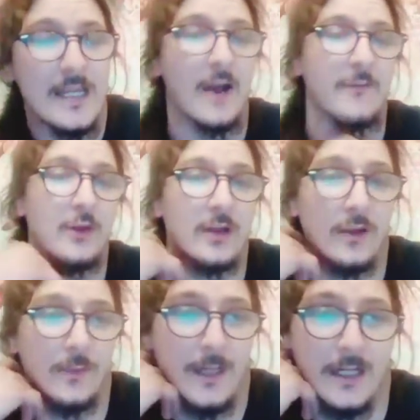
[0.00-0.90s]
Now, if you
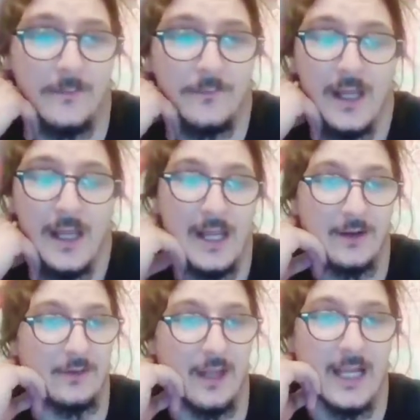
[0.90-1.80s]
look at Lupita,
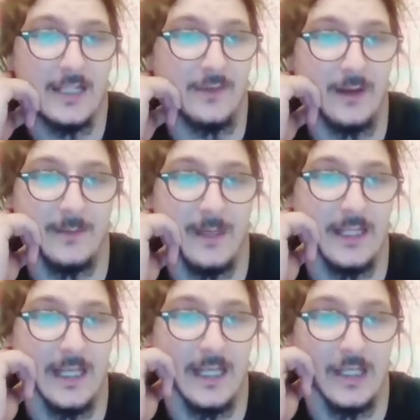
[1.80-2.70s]
in her last fight,
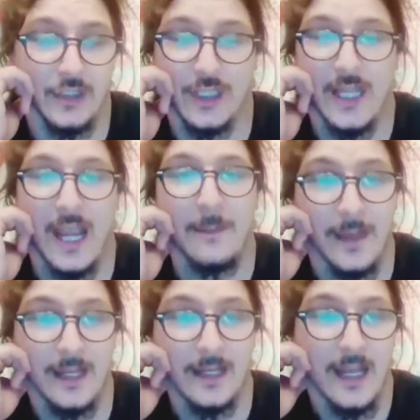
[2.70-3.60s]
man, like she
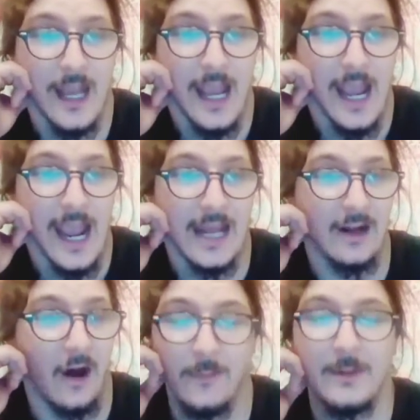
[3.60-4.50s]
came in,
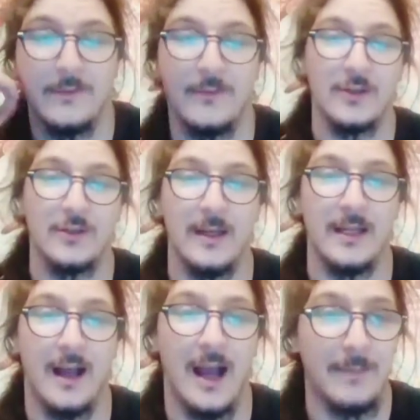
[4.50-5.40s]
and I'll be the first to
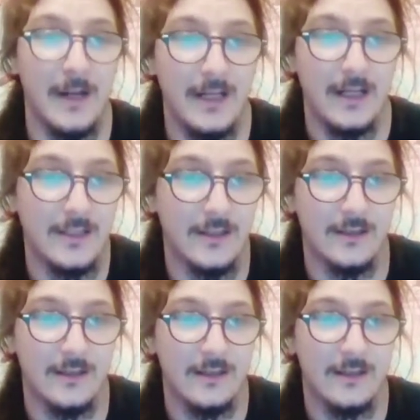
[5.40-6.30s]
admit, I bet against
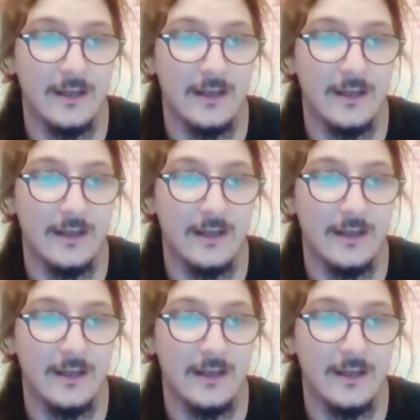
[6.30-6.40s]
her.